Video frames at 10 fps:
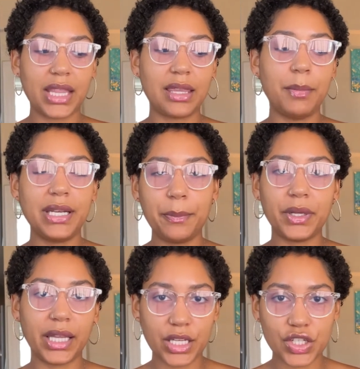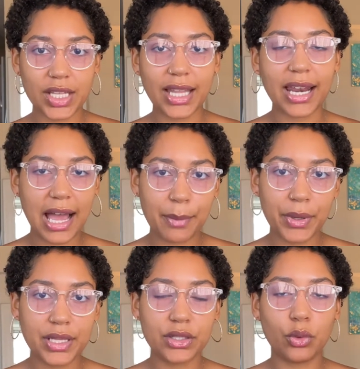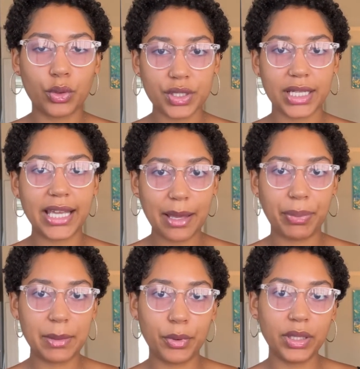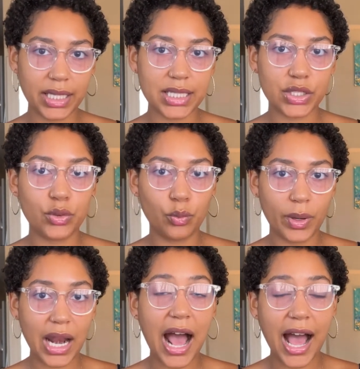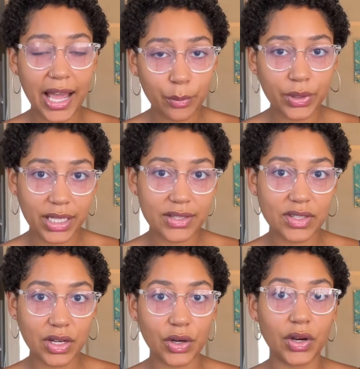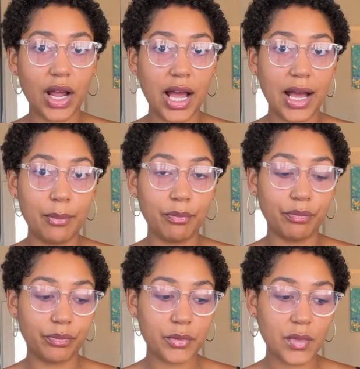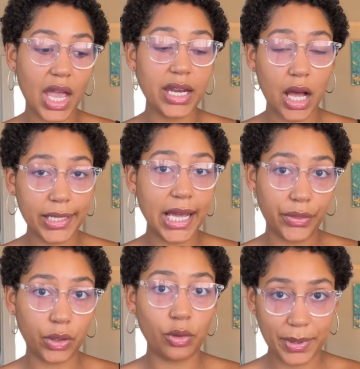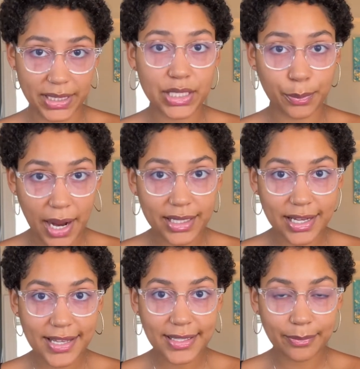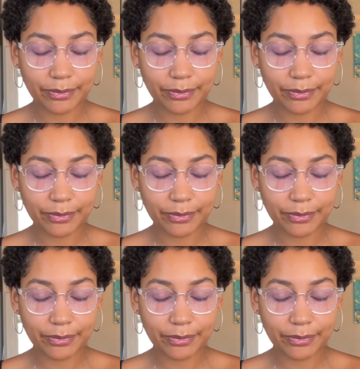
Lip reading: the manipulation that happens in order to get people into what I would consider an unethical business practice.